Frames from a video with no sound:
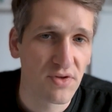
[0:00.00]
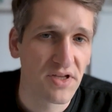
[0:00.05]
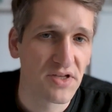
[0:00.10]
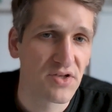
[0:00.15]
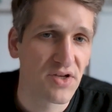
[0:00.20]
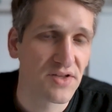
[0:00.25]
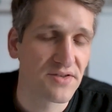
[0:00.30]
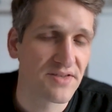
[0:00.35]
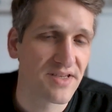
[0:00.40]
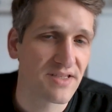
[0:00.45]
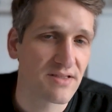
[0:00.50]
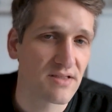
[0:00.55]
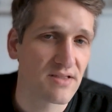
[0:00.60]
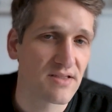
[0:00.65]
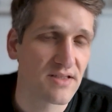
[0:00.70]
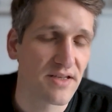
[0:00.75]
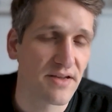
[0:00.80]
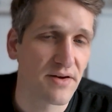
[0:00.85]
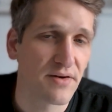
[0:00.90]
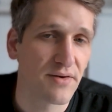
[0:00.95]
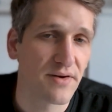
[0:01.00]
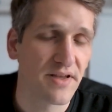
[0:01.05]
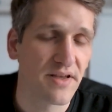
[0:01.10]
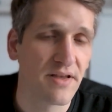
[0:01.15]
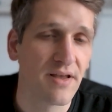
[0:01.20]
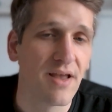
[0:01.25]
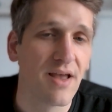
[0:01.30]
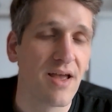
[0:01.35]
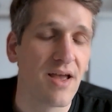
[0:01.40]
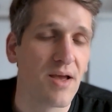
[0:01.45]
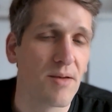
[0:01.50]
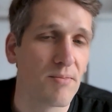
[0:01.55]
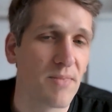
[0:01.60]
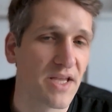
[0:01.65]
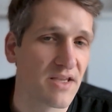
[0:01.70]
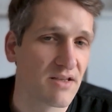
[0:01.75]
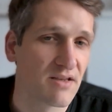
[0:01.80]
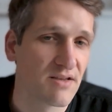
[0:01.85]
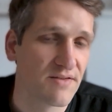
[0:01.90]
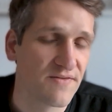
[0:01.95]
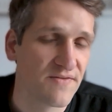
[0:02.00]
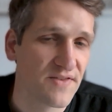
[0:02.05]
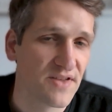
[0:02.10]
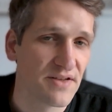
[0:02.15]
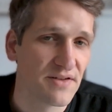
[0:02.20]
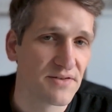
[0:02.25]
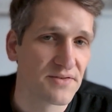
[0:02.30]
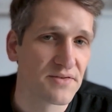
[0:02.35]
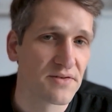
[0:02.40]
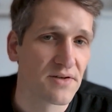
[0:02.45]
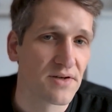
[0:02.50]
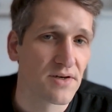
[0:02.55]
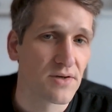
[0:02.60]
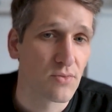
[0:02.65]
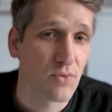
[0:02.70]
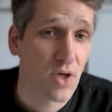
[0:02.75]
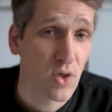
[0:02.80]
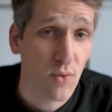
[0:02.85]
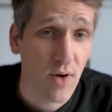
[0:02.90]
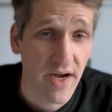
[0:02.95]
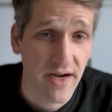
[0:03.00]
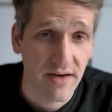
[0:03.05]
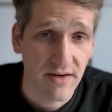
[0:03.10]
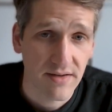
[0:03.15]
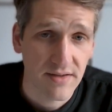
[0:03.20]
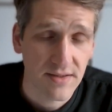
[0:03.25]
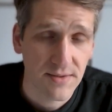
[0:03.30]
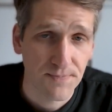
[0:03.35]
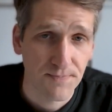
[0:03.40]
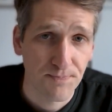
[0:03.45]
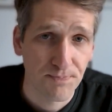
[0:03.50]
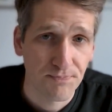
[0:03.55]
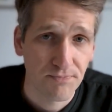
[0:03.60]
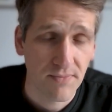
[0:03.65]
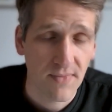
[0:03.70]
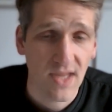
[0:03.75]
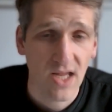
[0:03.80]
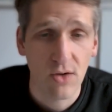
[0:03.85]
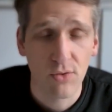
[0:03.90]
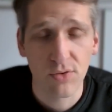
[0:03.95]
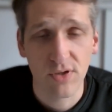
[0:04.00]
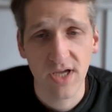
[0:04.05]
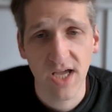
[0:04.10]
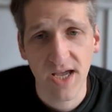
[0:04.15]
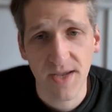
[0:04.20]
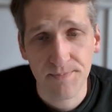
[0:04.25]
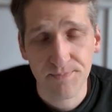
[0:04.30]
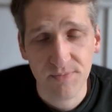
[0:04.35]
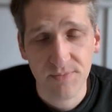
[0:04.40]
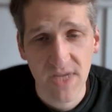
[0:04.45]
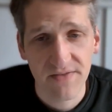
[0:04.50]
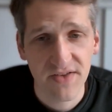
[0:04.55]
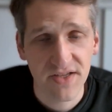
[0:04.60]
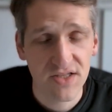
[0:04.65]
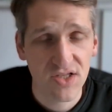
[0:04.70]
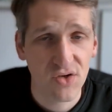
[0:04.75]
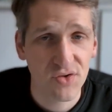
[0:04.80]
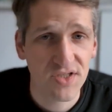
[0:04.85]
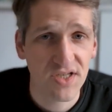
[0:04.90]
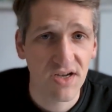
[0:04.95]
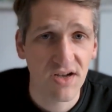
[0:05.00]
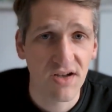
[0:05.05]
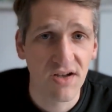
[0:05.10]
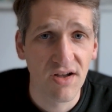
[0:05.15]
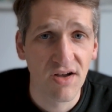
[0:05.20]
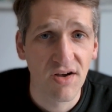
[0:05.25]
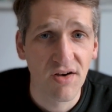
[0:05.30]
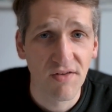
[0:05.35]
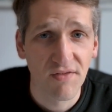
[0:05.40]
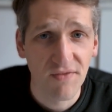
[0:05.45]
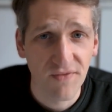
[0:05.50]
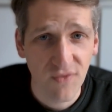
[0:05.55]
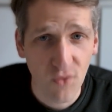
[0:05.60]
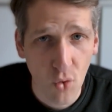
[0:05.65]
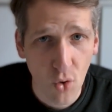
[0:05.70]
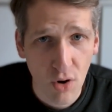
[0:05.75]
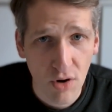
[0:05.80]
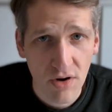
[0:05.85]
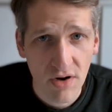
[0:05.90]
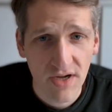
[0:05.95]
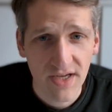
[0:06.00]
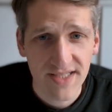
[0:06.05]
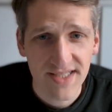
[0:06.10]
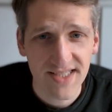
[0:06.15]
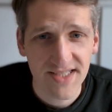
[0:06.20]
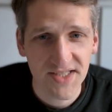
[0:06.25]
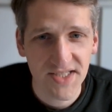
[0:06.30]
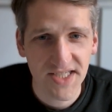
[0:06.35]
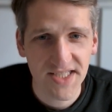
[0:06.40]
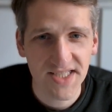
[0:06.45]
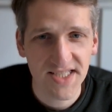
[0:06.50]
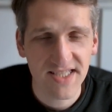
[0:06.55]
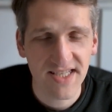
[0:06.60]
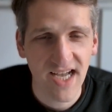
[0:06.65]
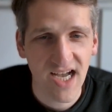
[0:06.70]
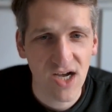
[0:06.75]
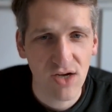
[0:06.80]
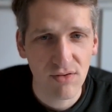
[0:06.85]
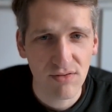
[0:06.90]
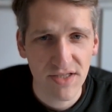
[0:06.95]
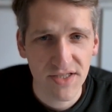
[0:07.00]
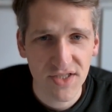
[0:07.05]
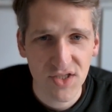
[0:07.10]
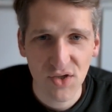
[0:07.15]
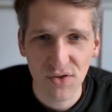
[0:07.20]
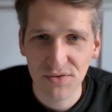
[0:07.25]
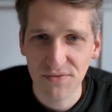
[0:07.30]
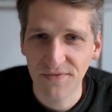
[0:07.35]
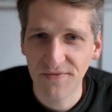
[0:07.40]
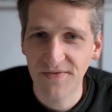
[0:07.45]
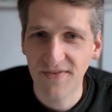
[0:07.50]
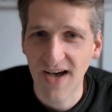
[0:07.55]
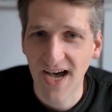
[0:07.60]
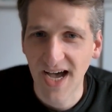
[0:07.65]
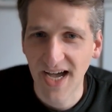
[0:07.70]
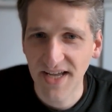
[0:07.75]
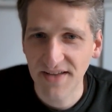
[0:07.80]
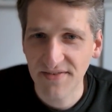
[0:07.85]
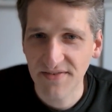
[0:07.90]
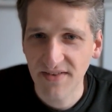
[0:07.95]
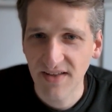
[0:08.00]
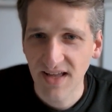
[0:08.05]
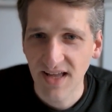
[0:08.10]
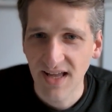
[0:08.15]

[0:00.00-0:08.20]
and not necessarily making a field required. Okay, I think those are 4 sins now. Let's go to 5.